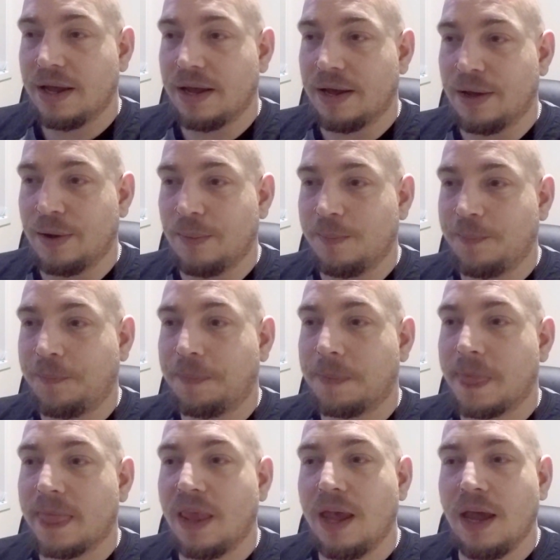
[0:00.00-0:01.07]
And
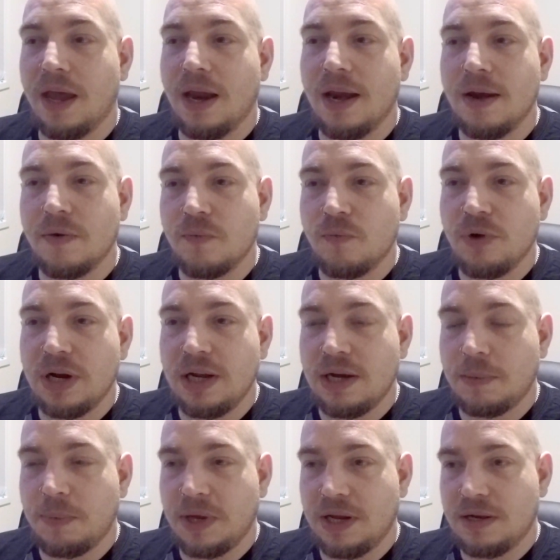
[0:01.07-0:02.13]
it really
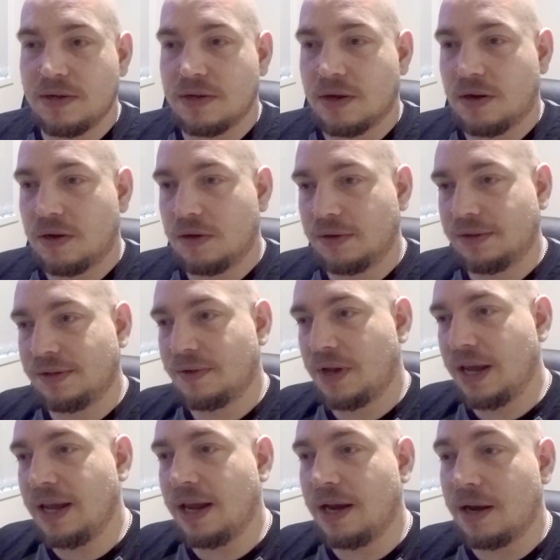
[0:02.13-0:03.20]
depends on,
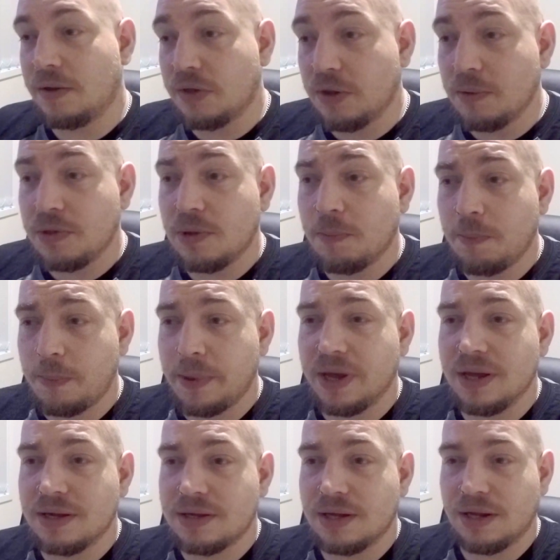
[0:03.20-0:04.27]
again, the
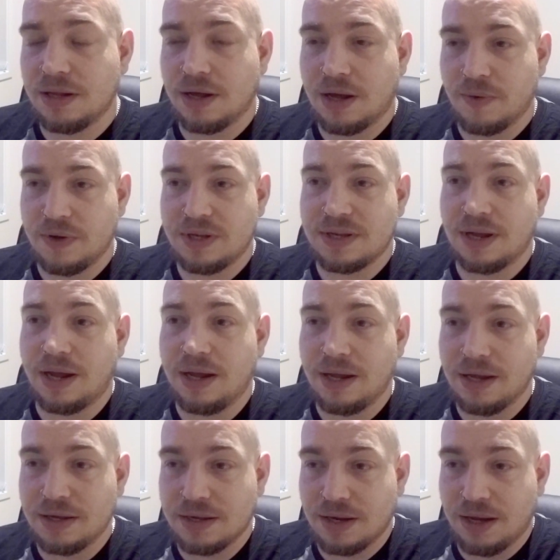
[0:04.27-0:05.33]
biggest thing that I would say
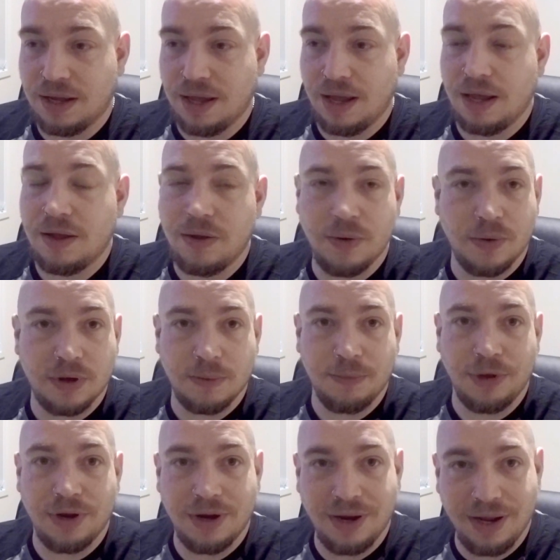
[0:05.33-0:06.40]
is get your
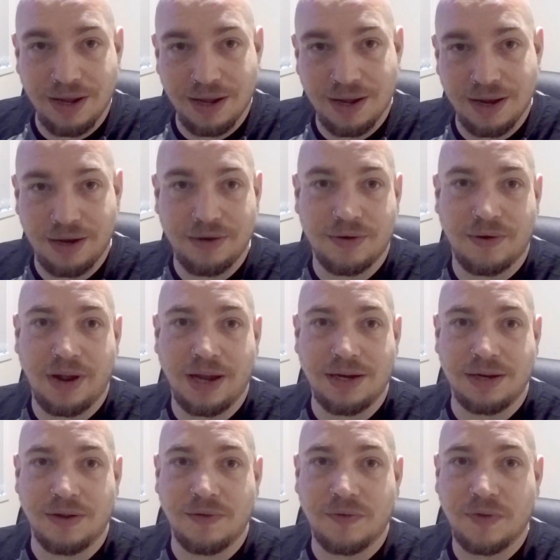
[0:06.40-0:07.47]
community
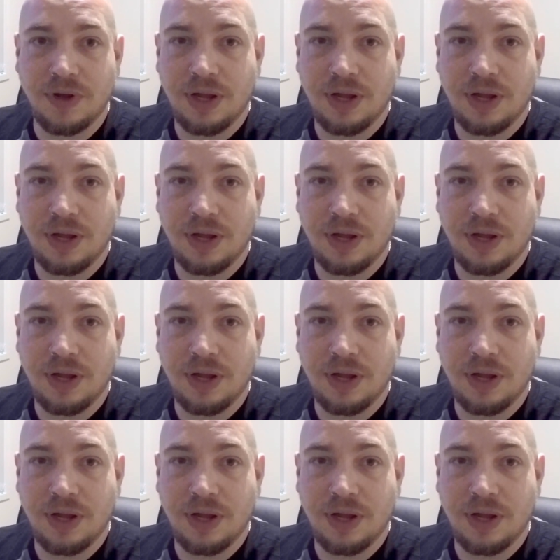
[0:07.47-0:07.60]
interactive.